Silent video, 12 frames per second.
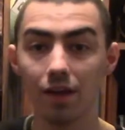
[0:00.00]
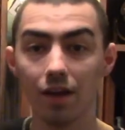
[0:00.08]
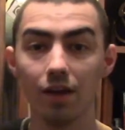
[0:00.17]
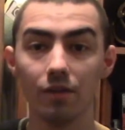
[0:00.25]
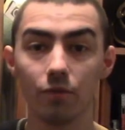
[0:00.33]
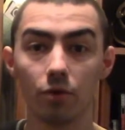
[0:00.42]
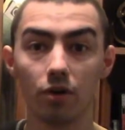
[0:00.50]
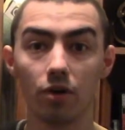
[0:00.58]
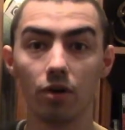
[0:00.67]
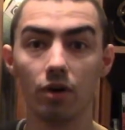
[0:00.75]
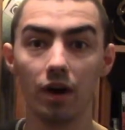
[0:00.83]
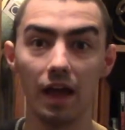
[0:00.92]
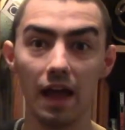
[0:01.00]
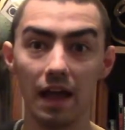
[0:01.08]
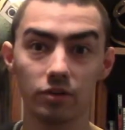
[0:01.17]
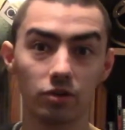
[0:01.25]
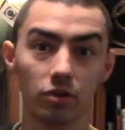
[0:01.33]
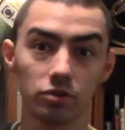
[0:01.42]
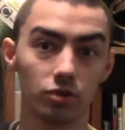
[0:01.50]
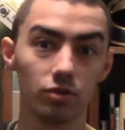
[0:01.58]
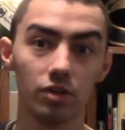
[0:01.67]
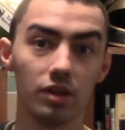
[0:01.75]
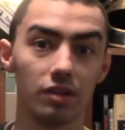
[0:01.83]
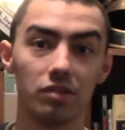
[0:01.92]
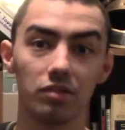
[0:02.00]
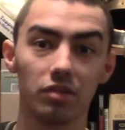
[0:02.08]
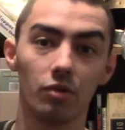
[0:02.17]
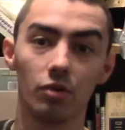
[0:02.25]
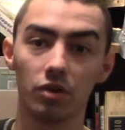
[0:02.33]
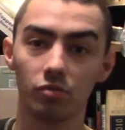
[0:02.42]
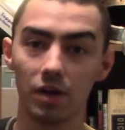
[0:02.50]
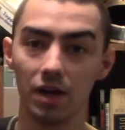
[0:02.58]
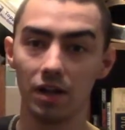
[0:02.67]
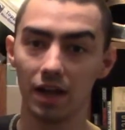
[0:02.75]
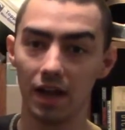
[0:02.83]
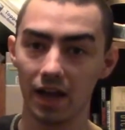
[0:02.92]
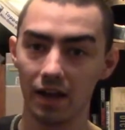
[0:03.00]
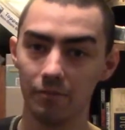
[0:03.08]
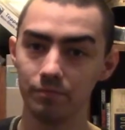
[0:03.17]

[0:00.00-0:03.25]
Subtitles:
for agriculturalists, or as well,